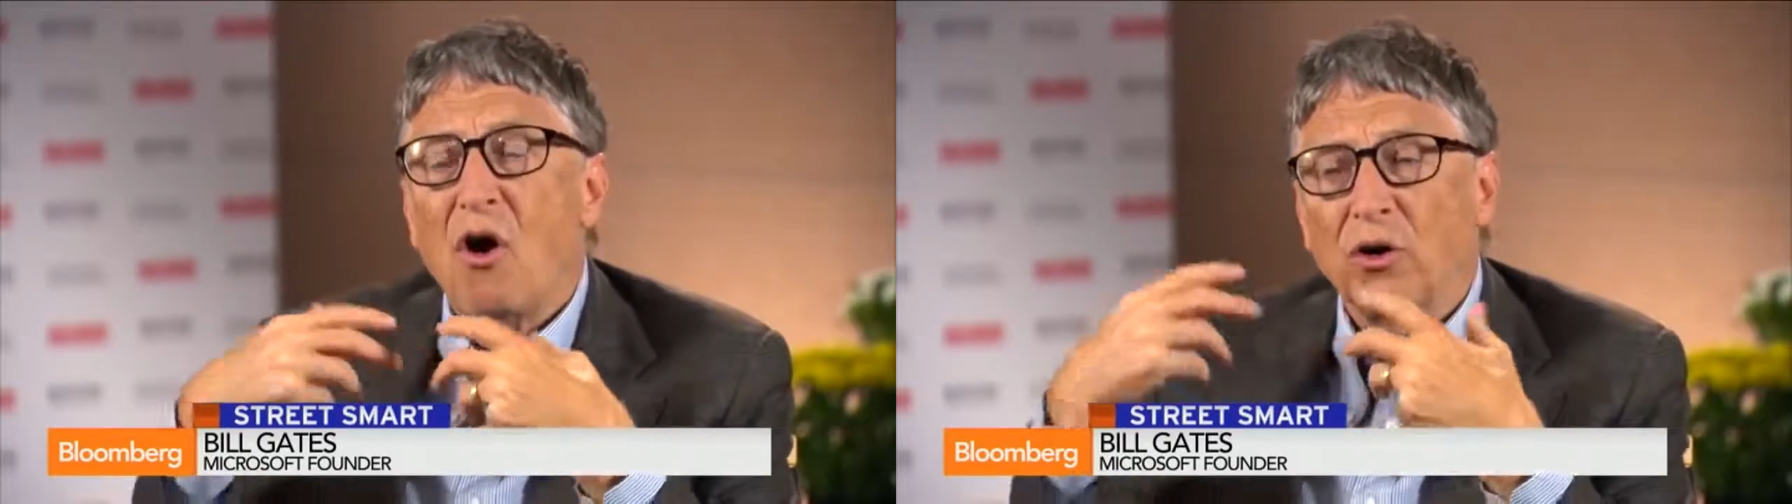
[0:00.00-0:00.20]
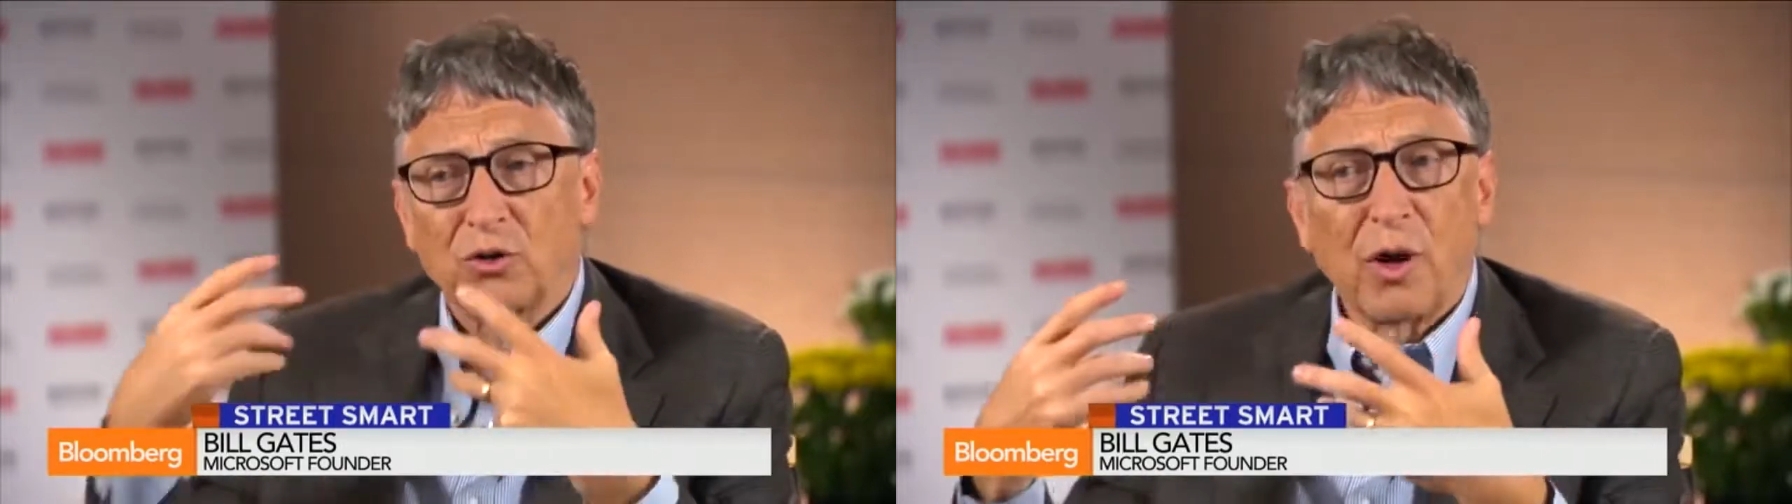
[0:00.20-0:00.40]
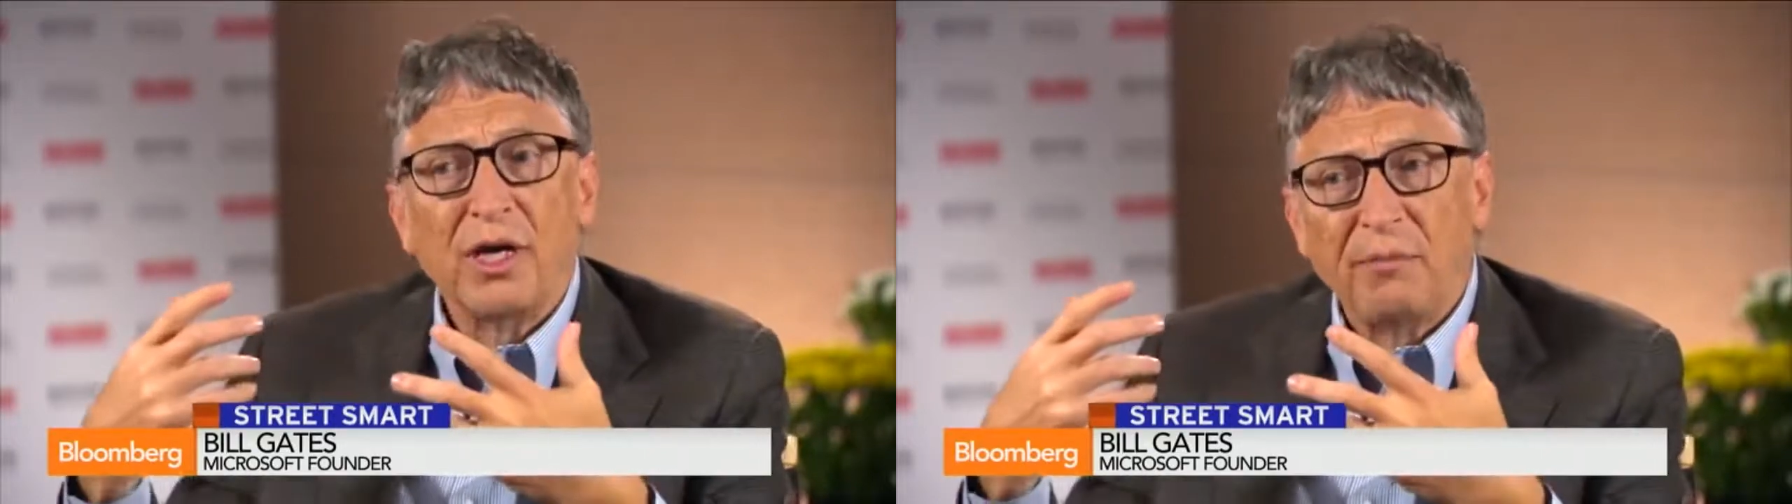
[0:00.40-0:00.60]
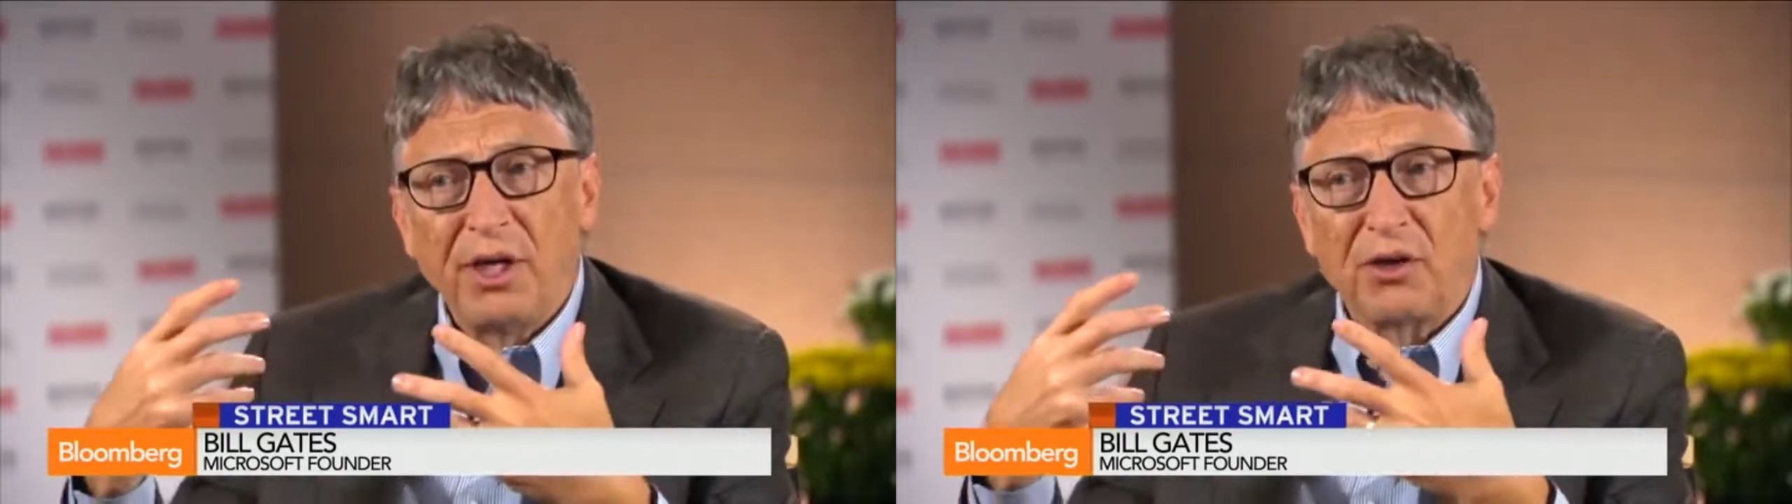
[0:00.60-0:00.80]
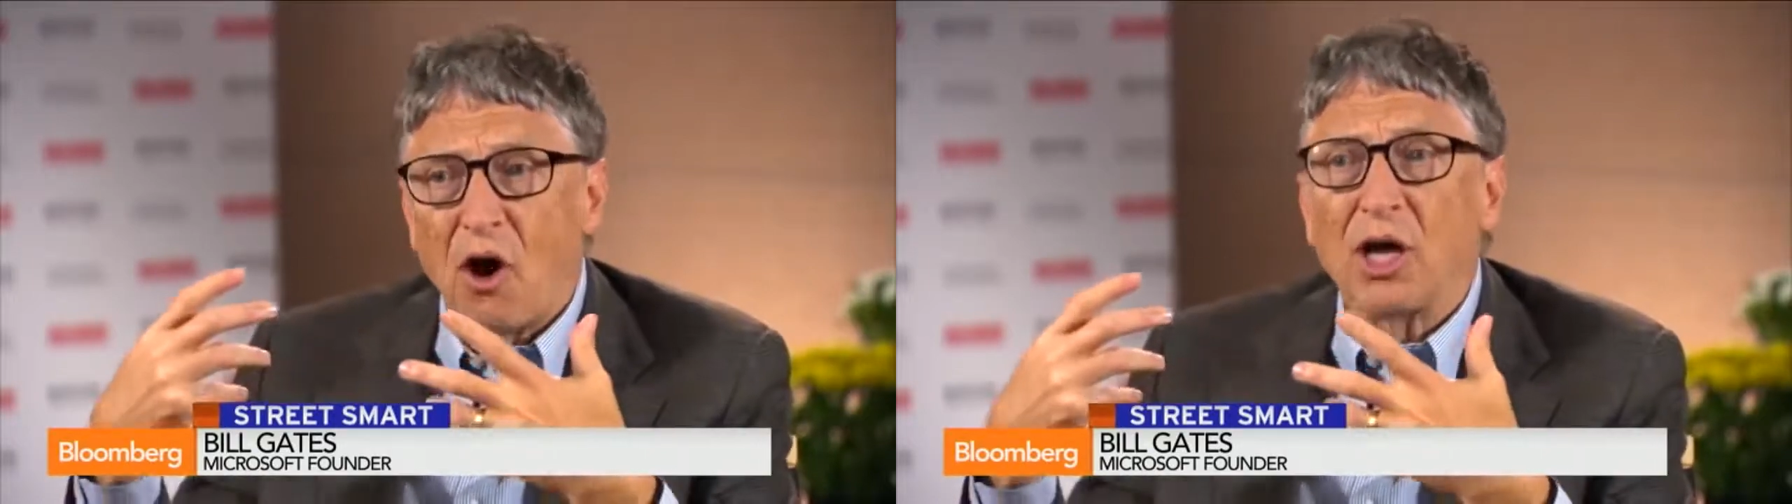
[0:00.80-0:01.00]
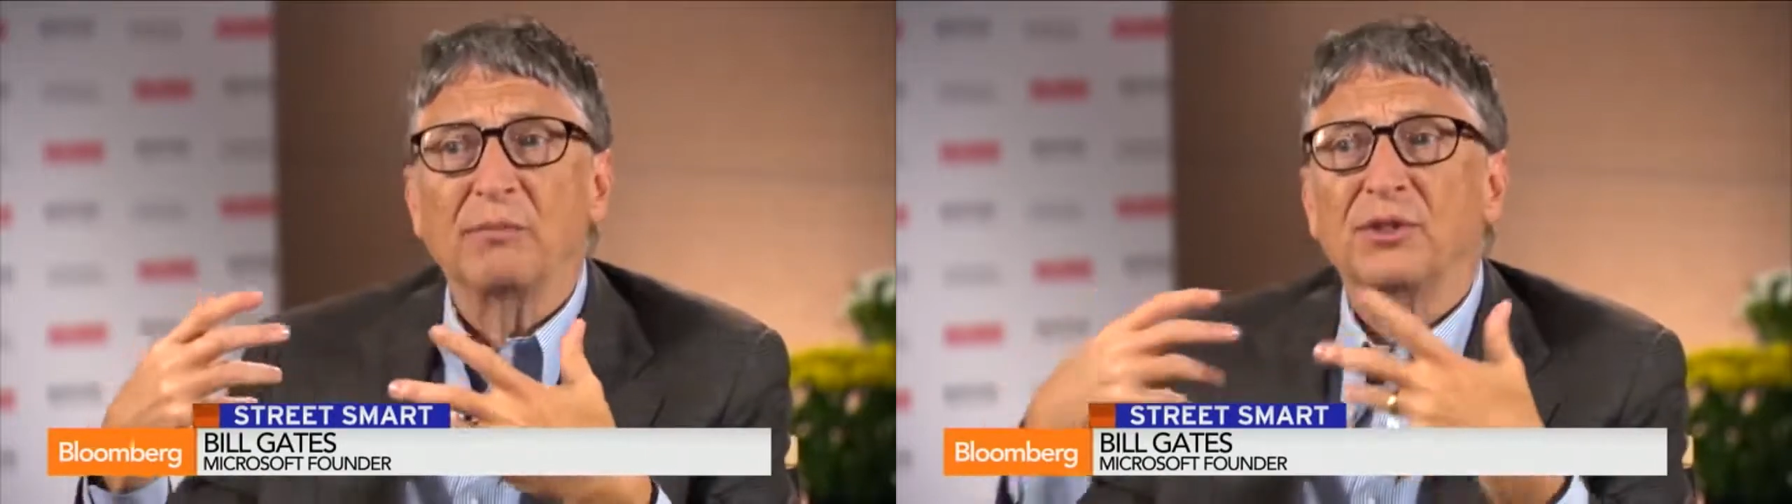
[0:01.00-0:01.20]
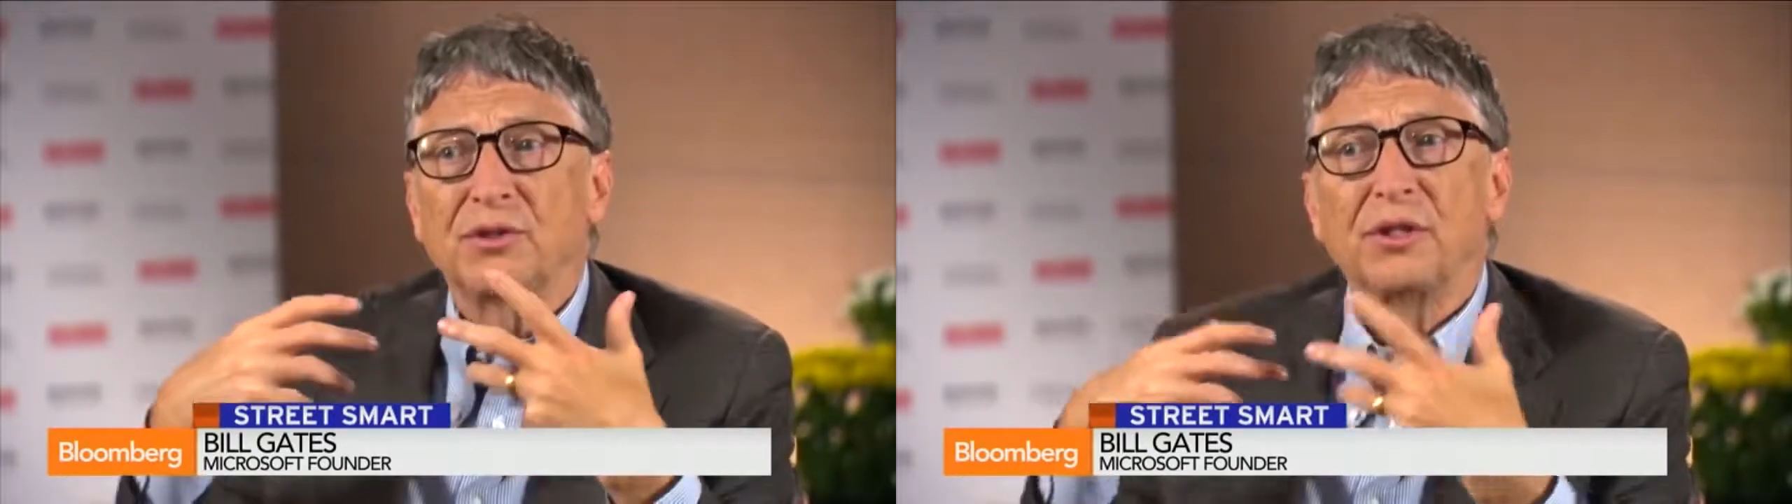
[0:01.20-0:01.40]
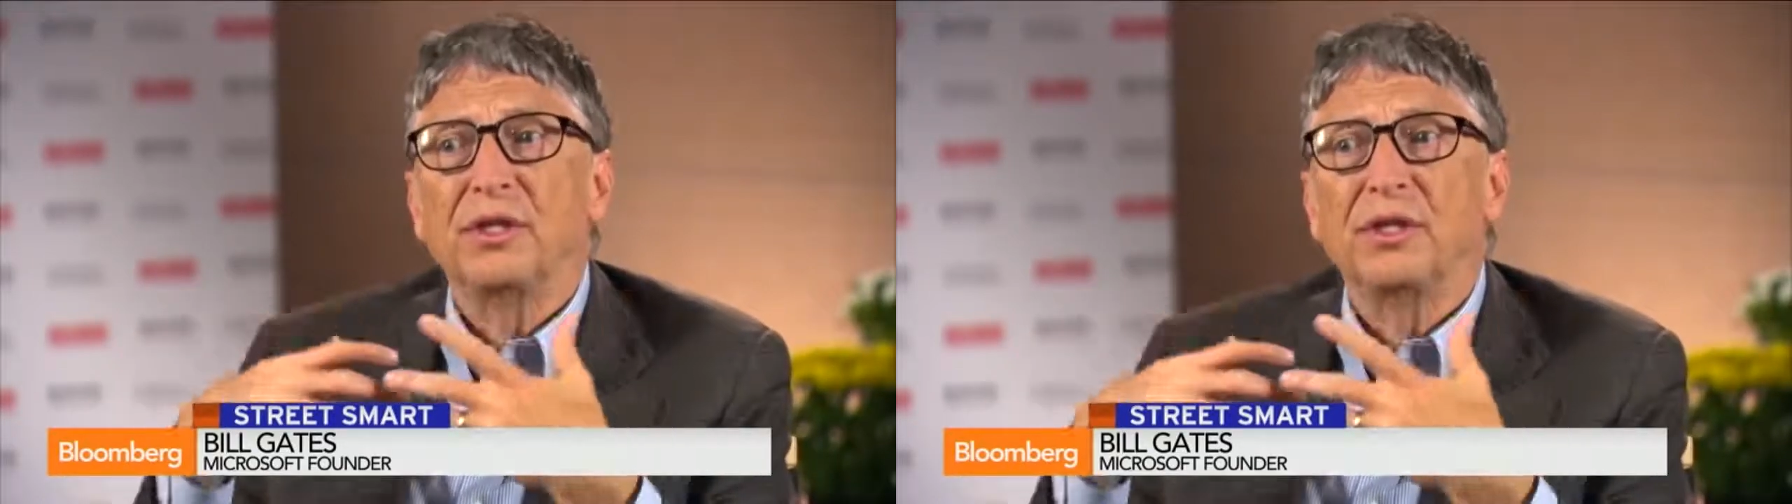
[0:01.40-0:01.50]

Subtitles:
aren't trying to be anonymous.